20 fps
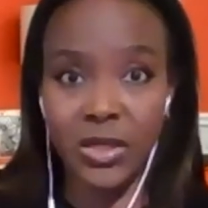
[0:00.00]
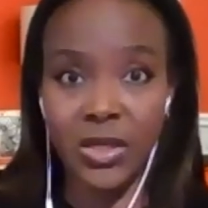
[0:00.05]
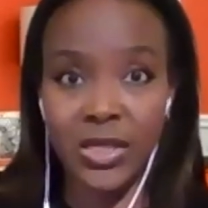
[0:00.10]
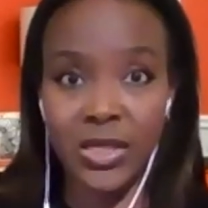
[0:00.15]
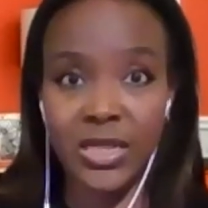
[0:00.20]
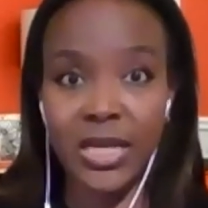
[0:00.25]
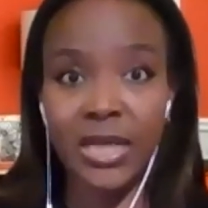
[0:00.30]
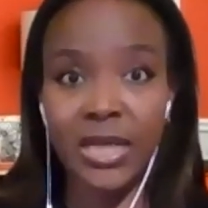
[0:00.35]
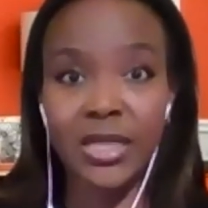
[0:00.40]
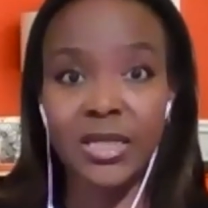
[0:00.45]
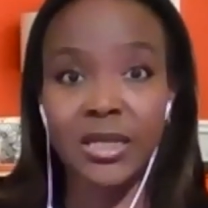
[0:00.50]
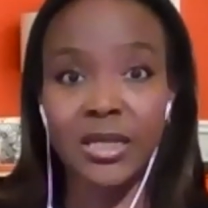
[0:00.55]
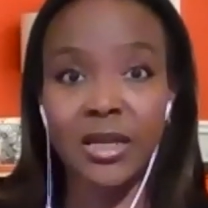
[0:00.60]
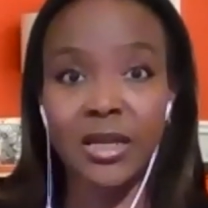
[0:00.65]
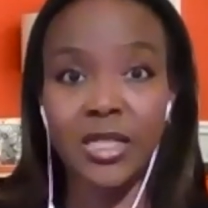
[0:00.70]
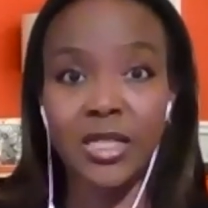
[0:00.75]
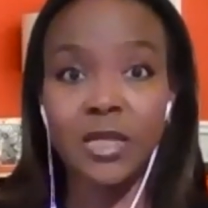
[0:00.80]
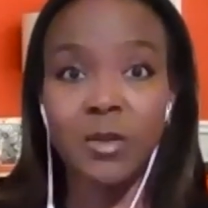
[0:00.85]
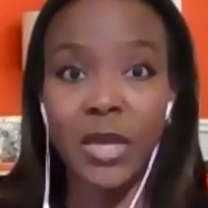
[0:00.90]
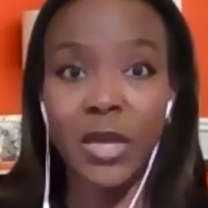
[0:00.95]
You know, his dad and
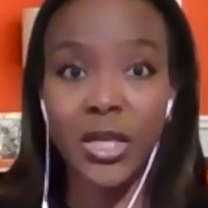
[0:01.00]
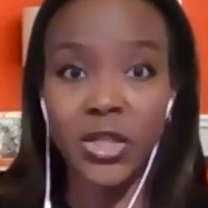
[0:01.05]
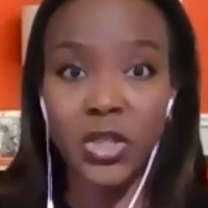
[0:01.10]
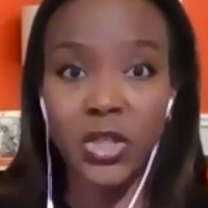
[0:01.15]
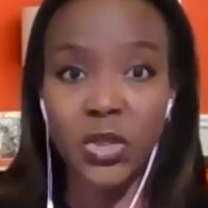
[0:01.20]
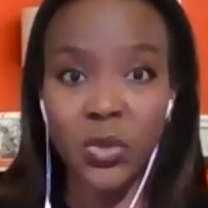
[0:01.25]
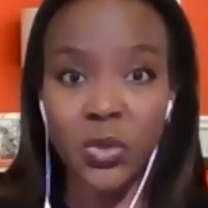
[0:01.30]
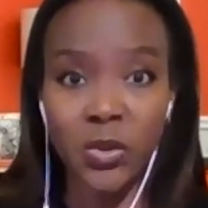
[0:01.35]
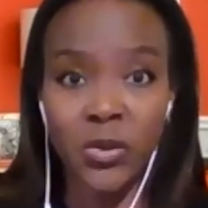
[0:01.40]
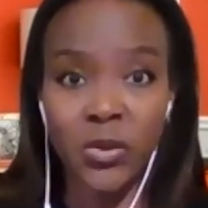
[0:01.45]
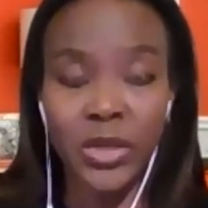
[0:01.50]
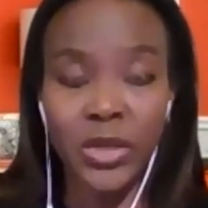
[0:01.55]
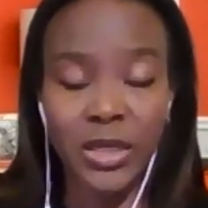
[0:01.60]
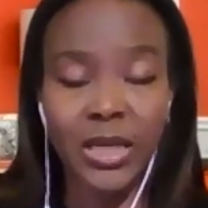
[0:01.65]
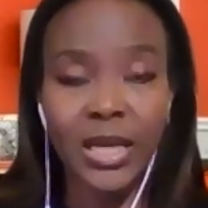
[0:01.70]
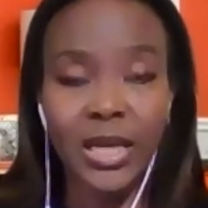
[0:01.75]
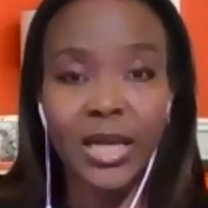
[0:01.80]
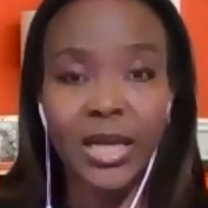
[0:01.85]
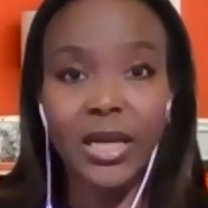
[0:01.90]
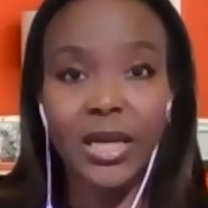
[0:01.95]
I to make sure
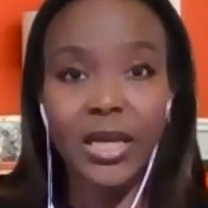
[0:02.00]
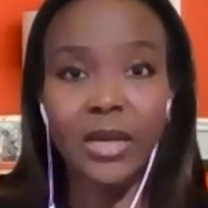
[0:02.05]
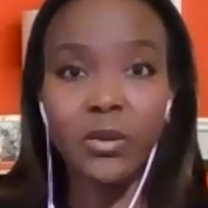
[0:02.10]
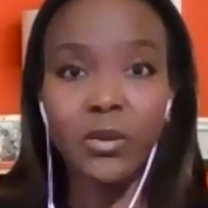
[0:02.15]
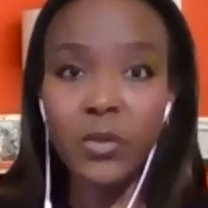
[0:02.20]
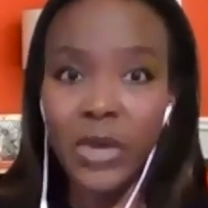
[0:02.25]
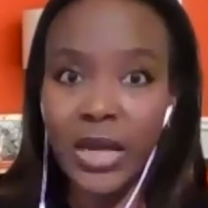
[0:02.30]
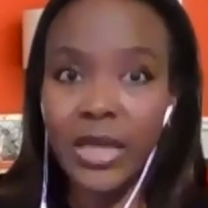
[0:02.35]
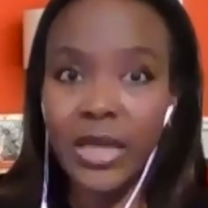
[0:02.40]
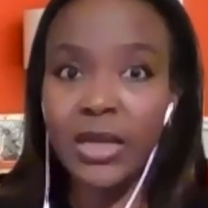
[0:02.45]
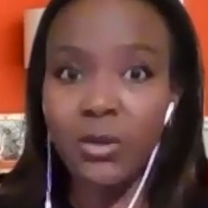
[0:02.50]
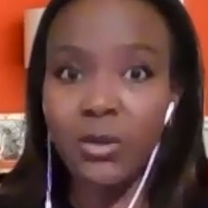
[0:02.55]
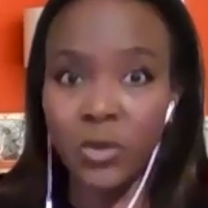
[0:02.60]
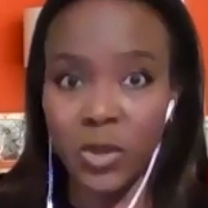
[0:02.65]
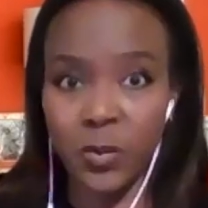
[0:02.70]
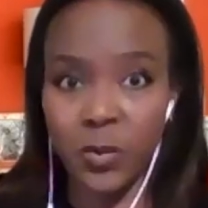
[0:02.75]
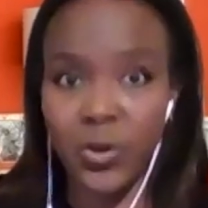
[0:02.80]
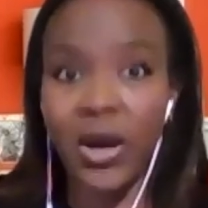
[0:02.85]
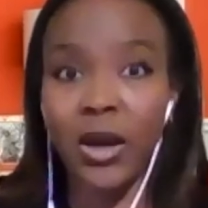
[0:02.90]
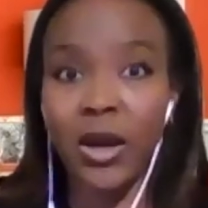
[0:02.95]
that he really
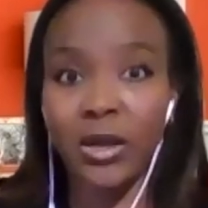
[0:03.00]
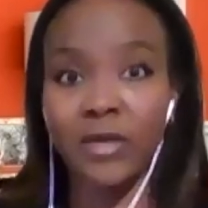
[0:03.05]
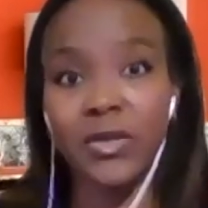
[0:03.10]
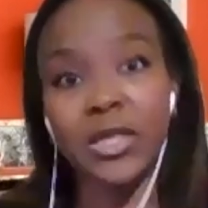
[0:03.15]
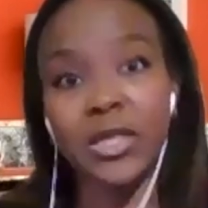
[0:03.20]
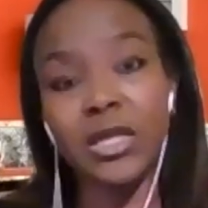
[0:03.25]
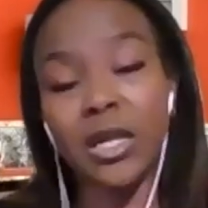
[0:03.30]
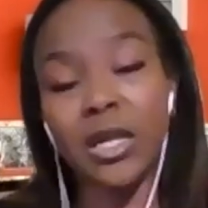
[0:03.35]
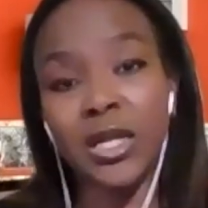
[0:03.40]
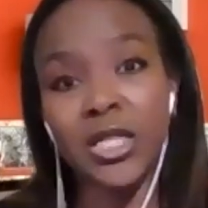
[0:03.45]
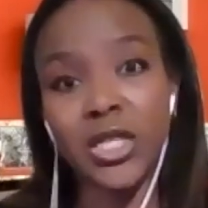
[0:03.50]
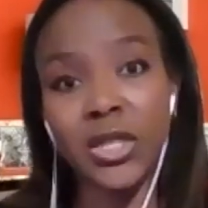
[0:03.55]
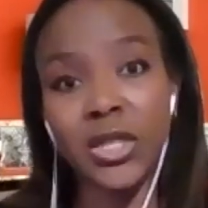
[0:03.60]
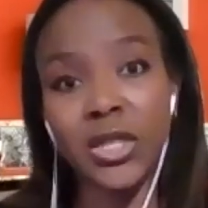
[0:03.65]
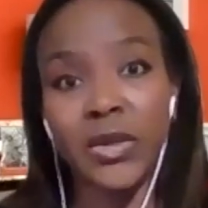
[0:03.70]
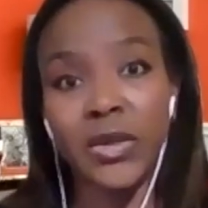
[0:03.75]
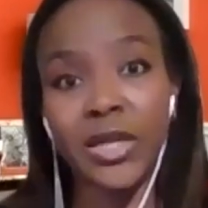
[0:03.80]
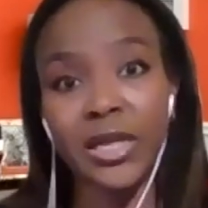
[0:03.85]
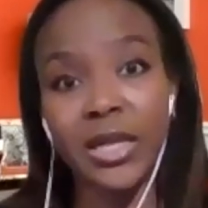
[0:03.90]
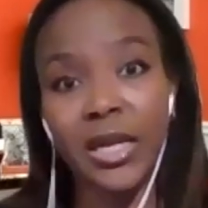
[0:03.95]
was proud of his
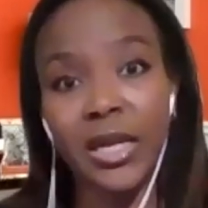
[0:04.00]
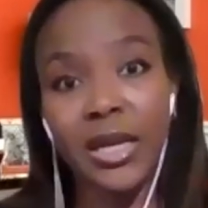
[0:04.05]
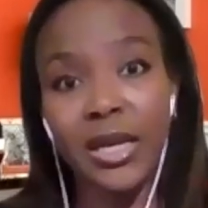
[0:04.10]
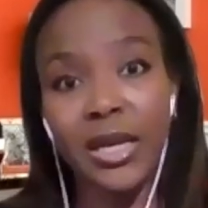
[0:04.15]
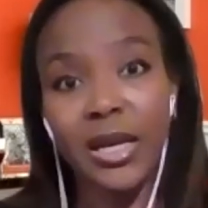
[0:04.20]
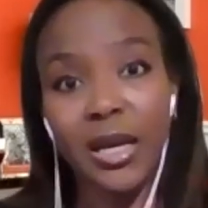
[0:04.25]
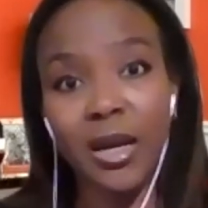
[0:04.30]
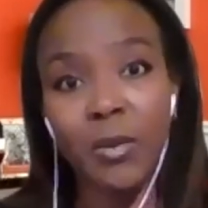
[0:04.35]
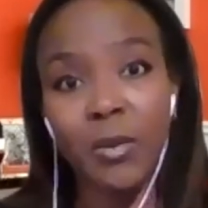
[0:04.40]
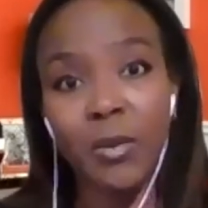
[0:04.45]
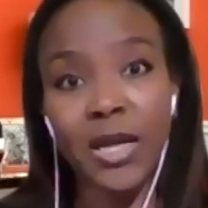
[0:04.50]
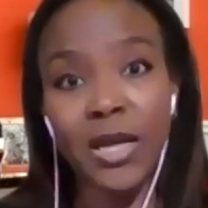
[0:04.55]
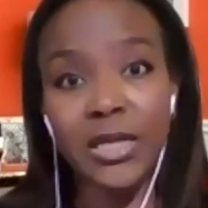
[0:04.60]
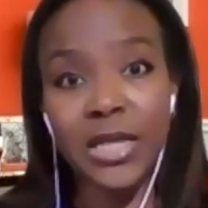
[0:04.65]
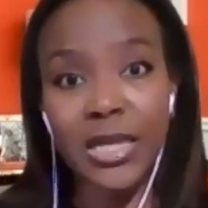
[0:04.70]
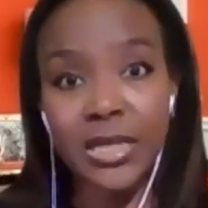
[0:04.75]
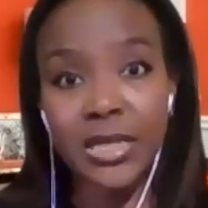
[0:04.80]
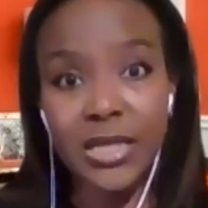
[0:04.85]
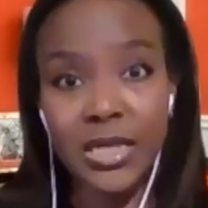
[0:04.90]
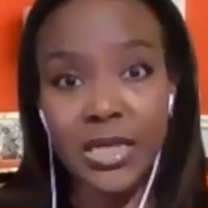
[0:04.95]
Nigerian um,
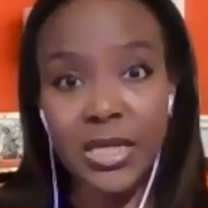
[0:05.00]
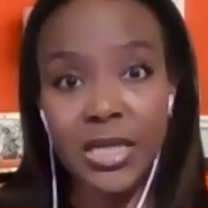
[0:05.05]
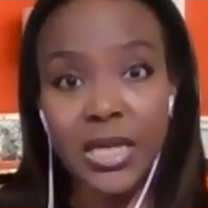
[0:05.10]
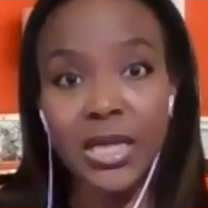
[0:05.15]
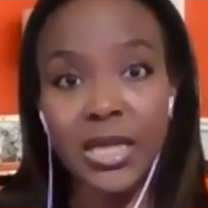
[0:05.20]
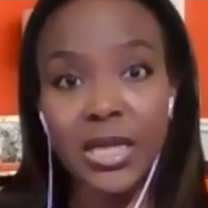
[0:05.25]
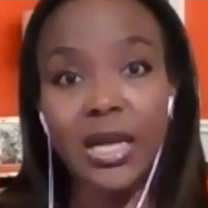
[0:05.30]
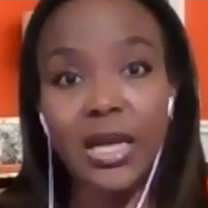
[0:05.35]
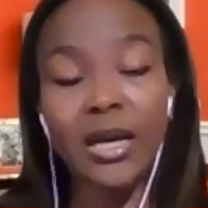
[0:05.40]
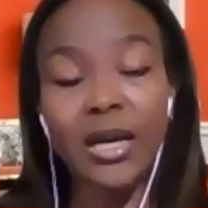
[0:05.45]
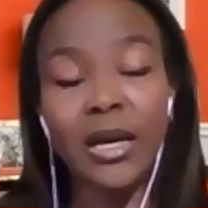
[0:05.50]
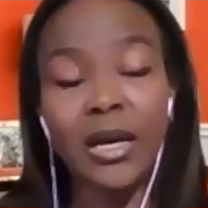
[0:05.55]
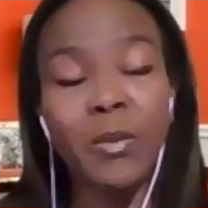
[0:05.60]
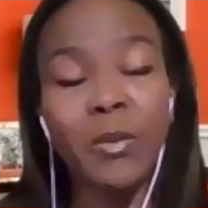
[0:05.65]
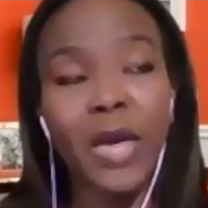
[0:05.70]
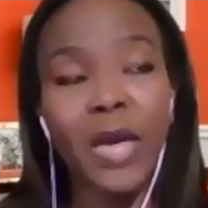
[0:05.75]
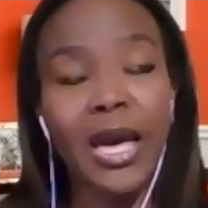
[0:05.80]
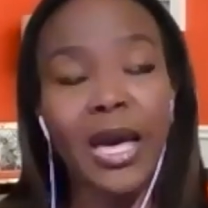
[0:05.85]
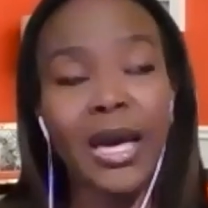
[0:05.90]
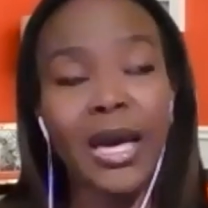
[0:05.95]
identity
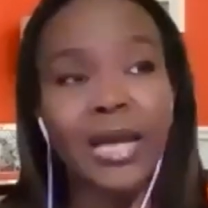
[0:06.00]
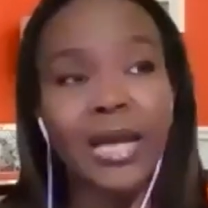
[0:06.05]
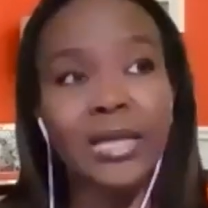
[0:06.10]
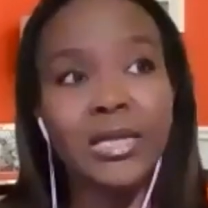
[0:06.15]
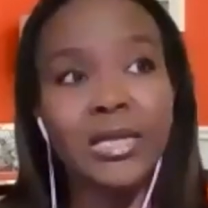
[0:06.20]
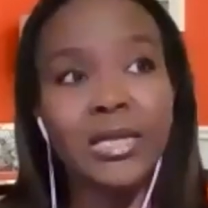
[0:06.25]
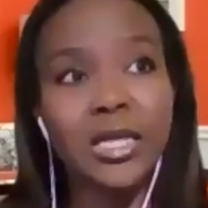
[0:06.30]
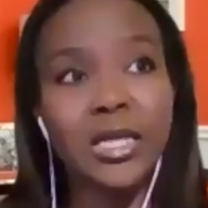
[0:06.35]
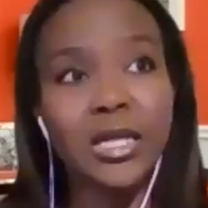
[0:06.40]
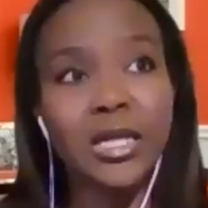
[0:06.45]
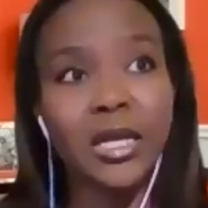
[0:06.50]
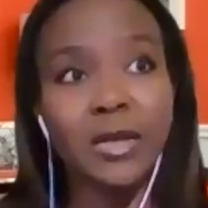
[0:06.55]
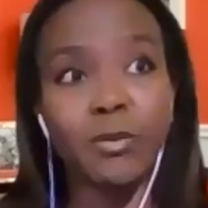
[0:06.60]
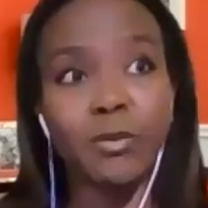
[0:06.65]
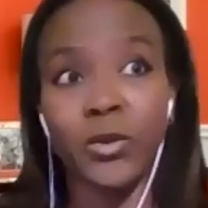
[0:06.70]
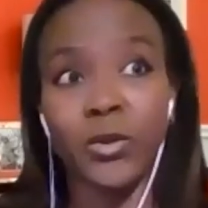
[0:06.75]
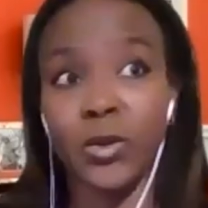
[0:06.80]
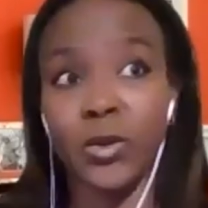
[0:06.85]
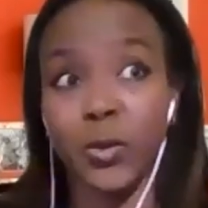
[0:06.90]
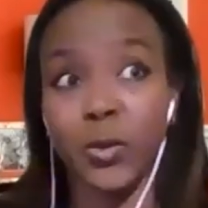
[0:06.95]
um, and you know
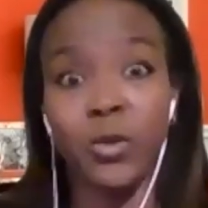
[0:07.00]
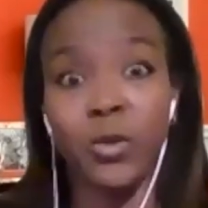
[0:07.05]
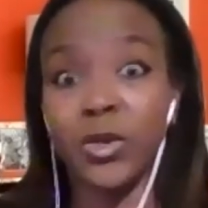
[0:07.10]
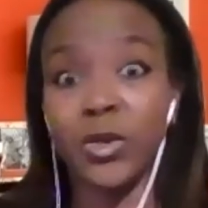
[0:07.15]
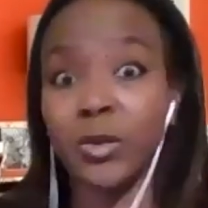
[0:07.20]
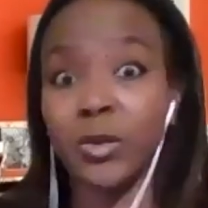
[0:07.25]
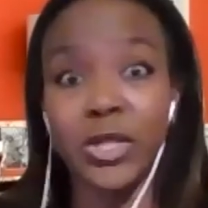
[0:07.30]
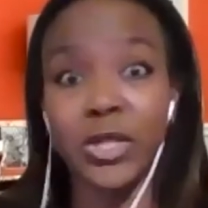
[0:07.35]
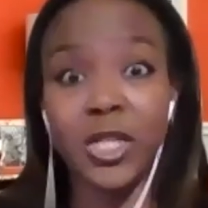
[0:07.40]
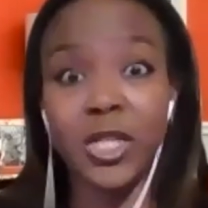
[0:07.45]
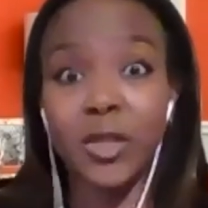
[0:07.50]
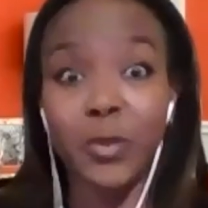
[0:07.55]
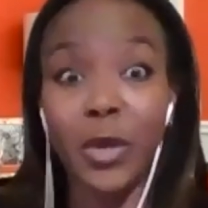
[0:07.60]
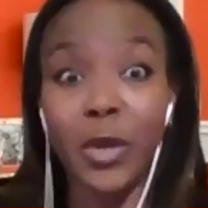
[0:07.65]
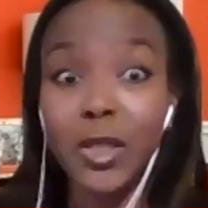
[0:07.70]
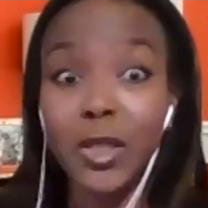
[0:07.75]
was born with a British